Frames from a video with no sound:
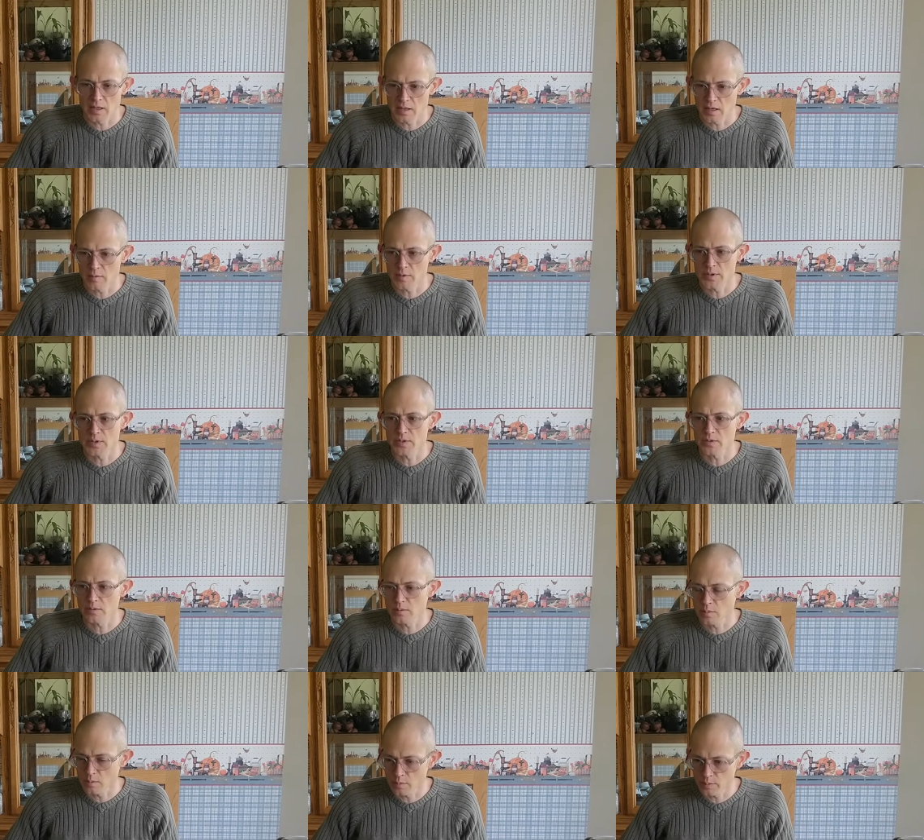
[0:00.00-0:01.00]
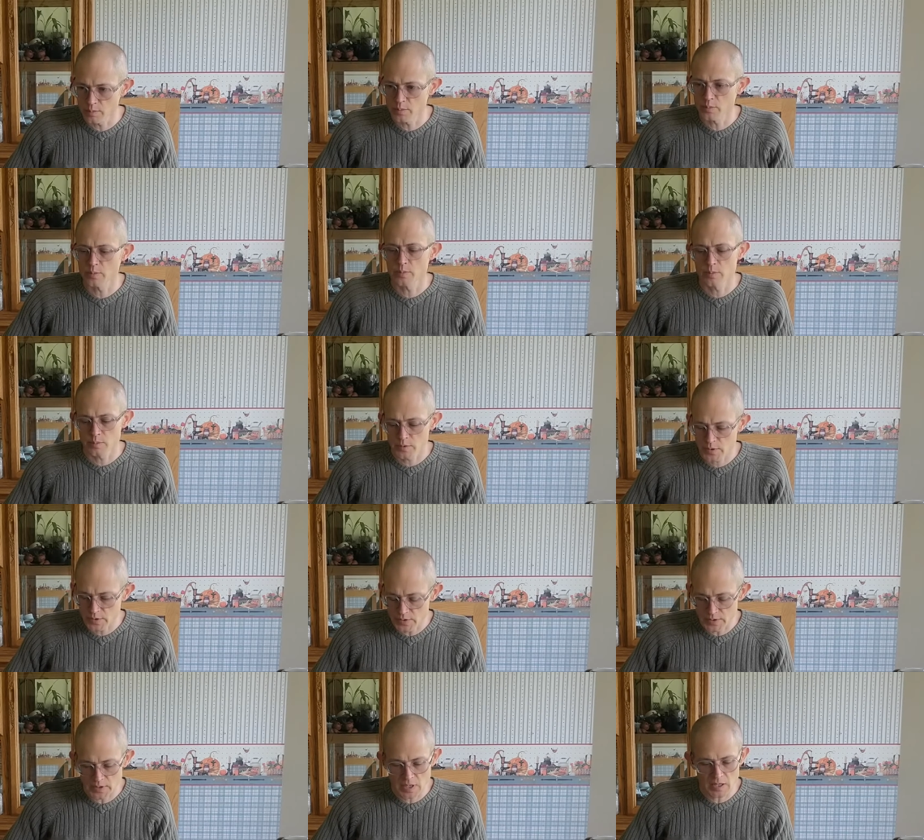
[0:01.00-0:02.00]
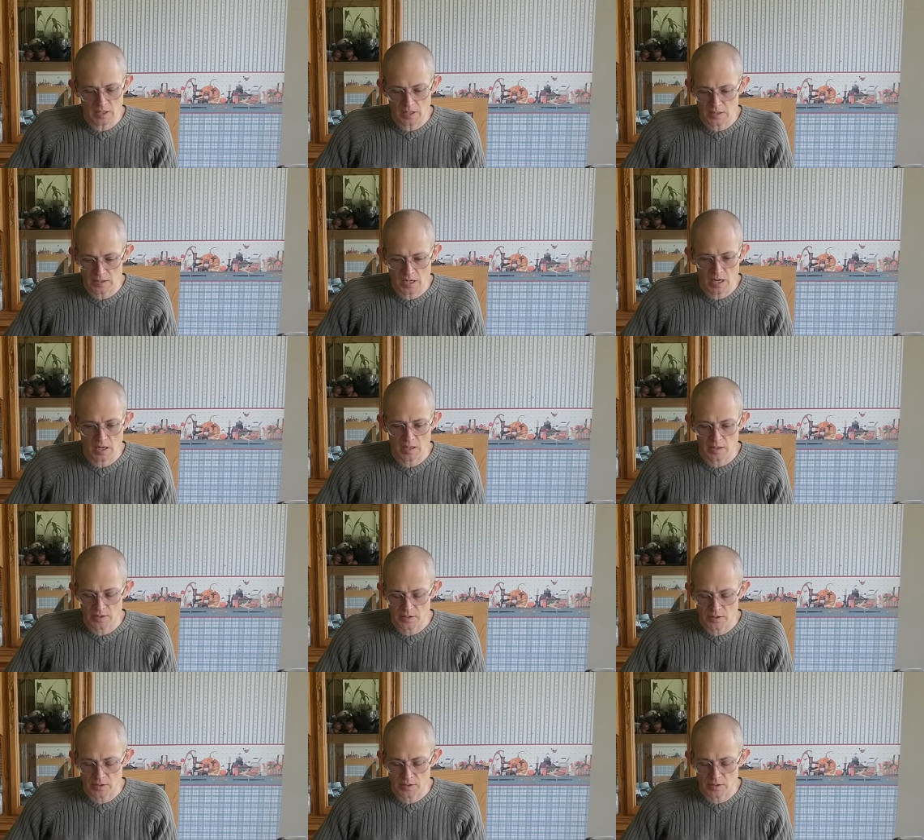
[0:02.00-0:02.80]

and I was just kind of got tired.